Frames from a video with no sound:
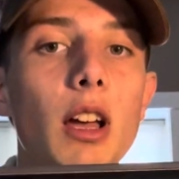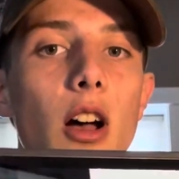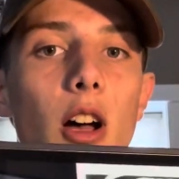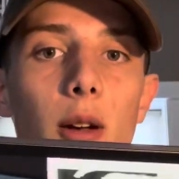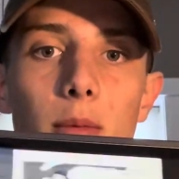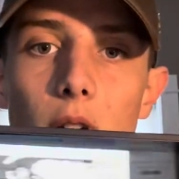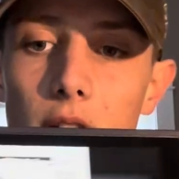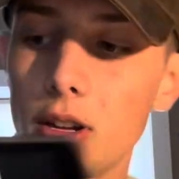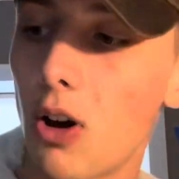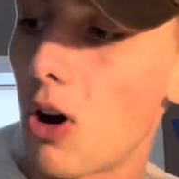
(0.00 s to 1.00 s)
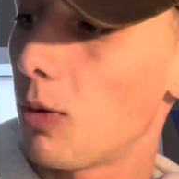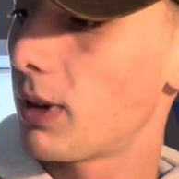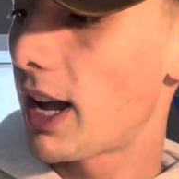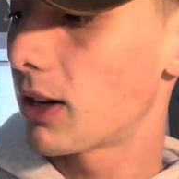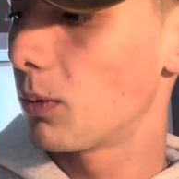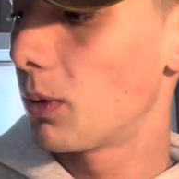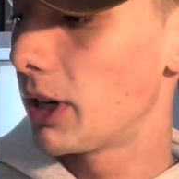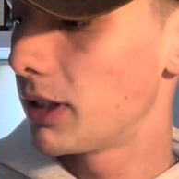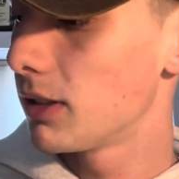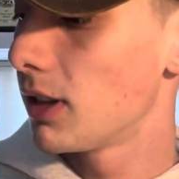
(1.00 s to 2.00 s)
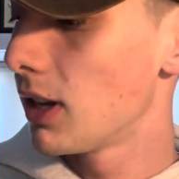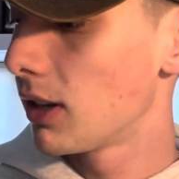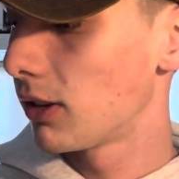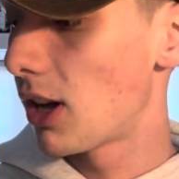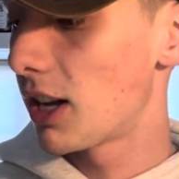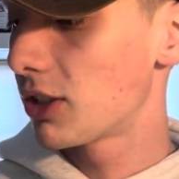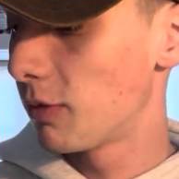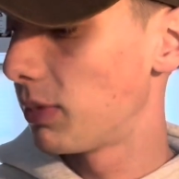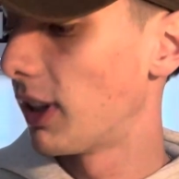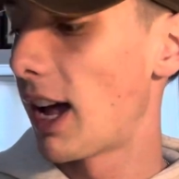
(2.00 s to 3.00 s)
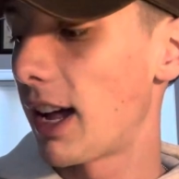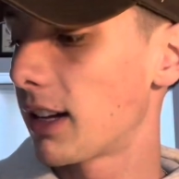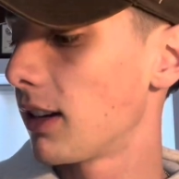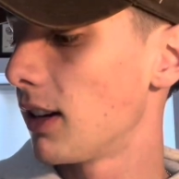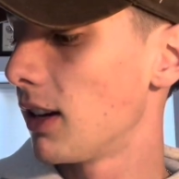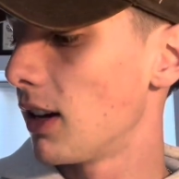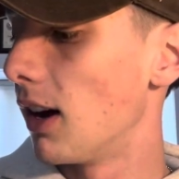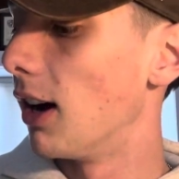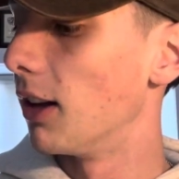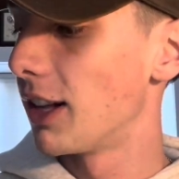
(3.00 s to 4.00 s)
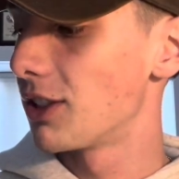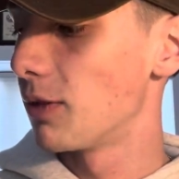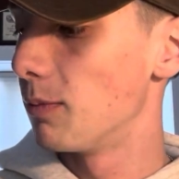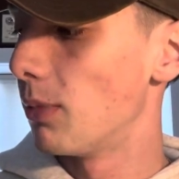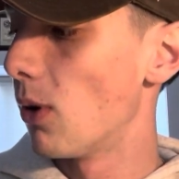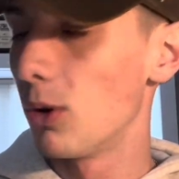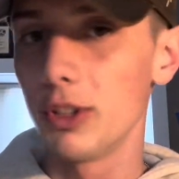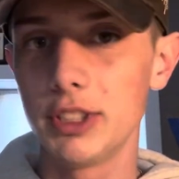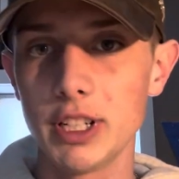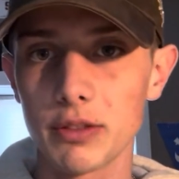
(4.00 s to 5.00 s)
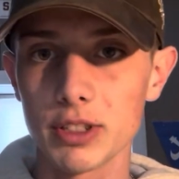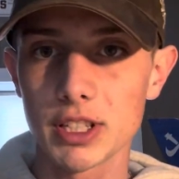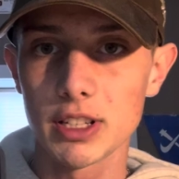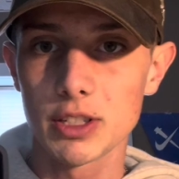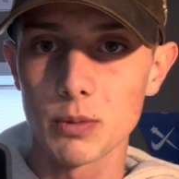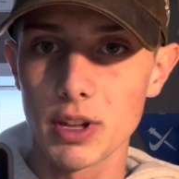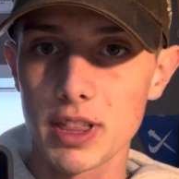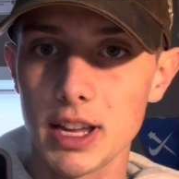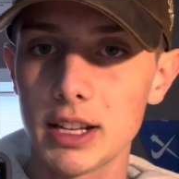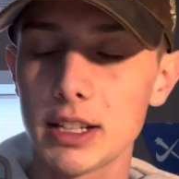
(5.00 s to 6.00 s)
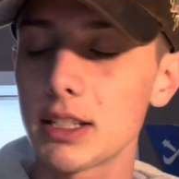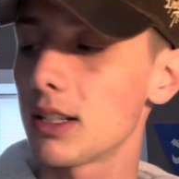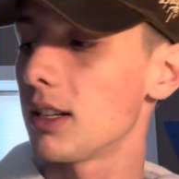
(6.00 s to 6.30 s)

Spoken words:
All black and white, lots of black, lots of bold differences within it,